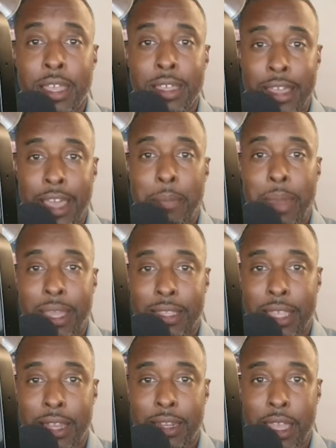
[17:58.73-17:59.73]
got back
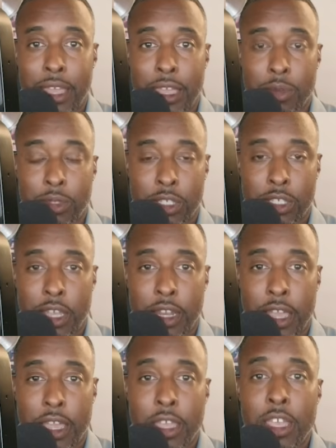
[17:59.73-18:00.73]
that day. It was a
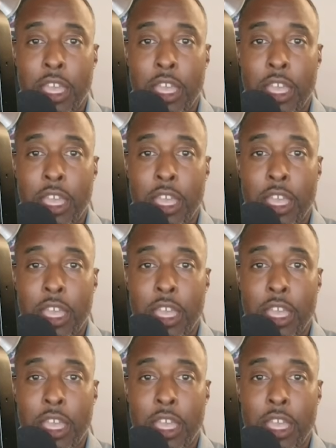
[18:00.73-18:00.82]
Sunday,